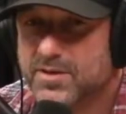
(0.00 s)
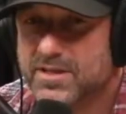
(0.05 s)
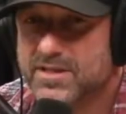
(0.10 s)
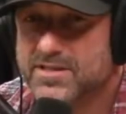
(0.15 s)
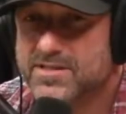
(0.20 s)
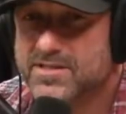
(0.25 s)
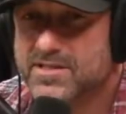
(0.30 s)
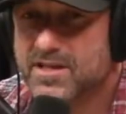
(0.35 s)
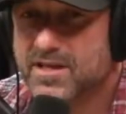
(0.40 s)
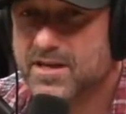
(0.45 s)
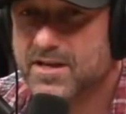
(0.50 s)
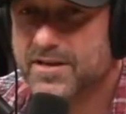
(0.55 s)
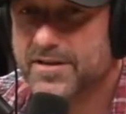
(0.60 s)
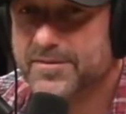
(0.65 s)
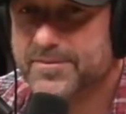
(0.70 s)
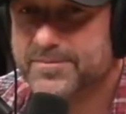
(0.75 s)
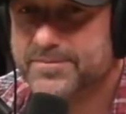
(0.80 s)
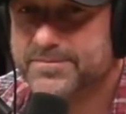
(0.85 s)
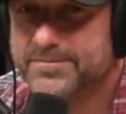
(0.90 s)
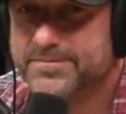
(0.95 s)
It's,
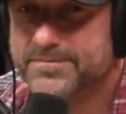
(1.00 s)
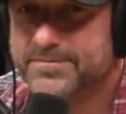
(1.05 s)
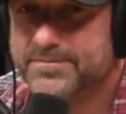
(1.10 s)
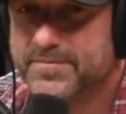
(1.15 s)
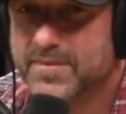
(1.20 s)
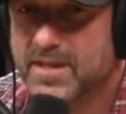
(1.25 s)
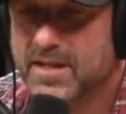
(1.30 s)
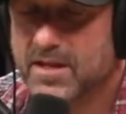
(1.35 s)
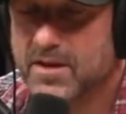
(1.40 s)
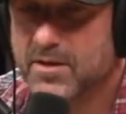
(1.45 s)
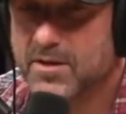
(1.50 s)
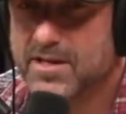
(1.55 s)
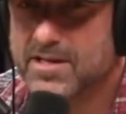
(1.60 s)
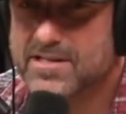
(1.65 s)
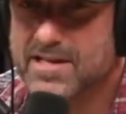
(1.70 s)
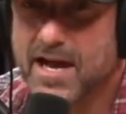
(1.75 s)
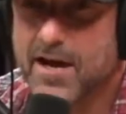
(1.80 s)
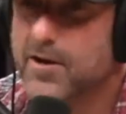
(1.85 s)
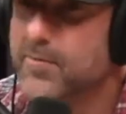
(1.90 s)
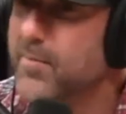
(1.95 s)

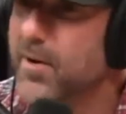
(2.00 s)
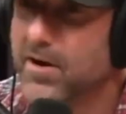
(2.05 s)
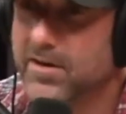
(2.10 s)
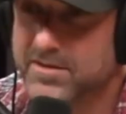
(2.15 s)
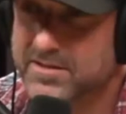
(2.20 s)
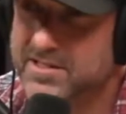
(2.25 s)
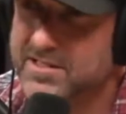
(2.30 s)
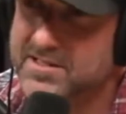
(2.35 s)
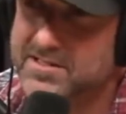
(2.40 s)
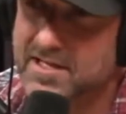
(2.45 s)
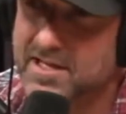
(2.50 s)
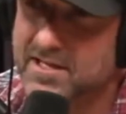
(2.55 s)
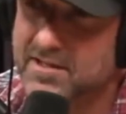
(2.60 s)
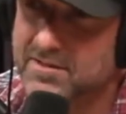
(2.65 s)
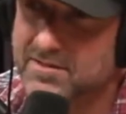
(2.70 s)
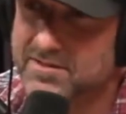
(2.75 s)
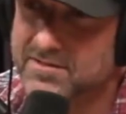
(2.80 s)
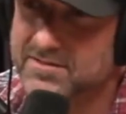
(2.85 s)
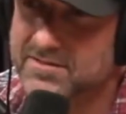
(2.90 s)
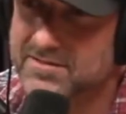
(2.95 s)
he's out of politics now.